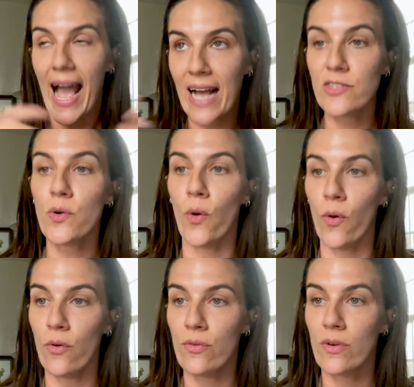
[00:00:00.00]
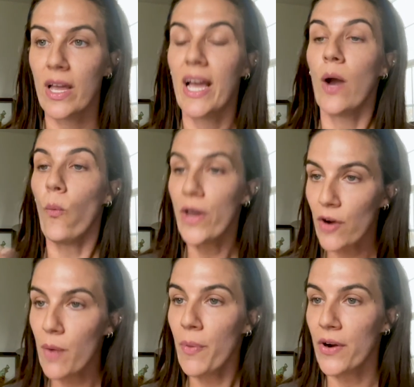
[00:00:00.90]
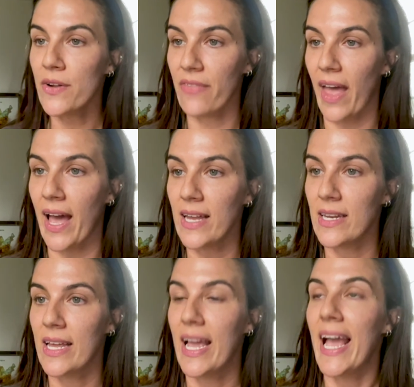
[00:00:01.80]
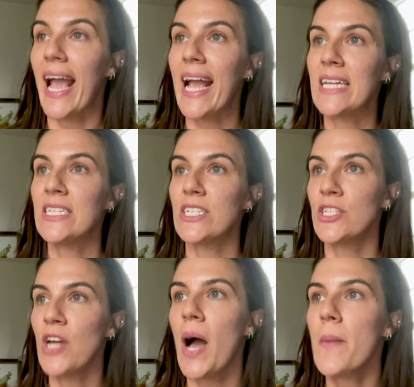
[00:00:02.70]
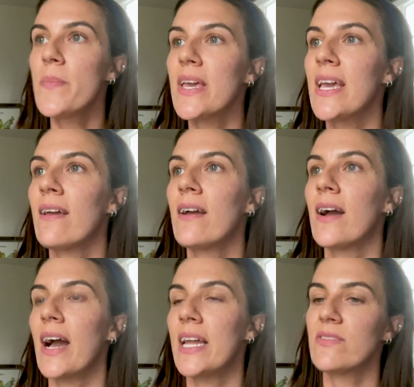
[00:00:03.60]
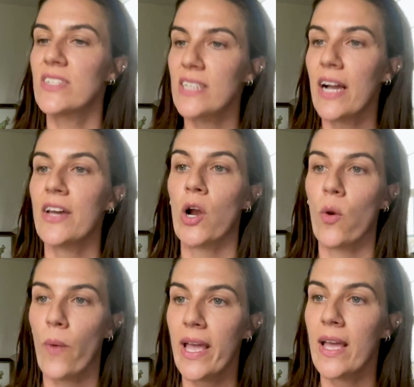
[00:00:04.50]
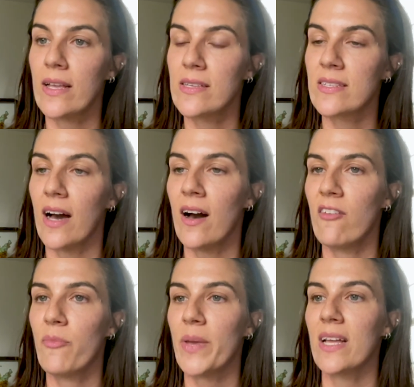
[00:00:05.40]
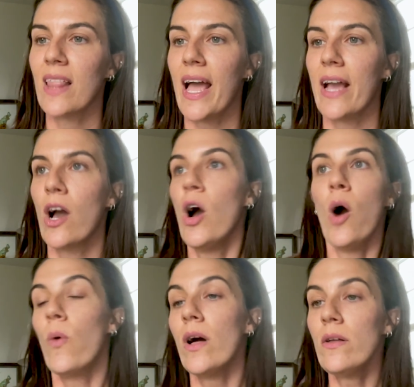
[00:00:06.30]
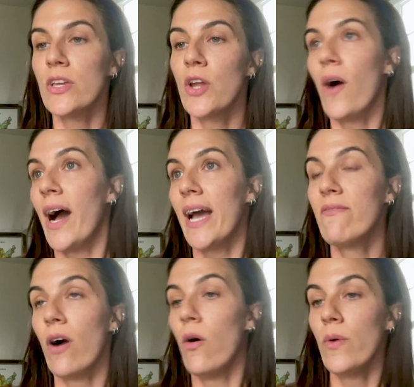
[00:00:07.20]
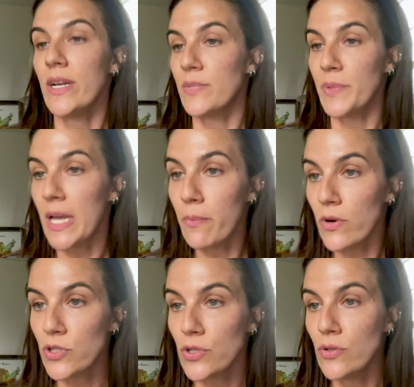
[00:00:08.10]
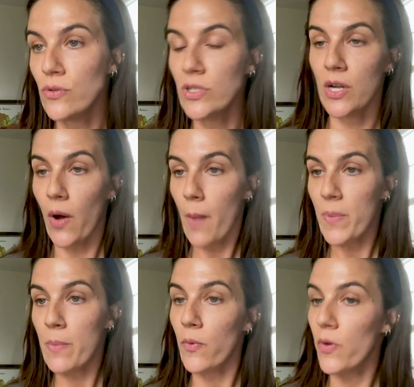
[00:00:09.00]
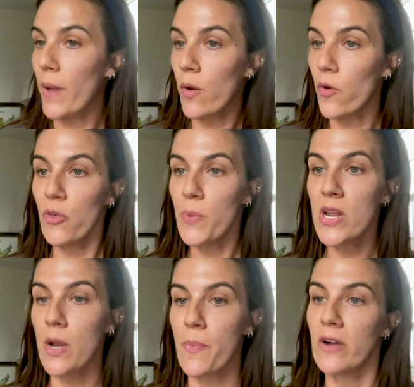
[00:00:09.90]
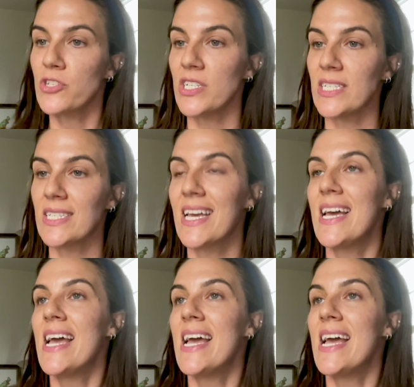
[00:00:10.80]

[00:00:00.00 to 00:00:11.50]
As a whole, we are a part of that. And not being kind of stuck in our ways of being like, well, I've always been able to, help people with my orthopedic approaches.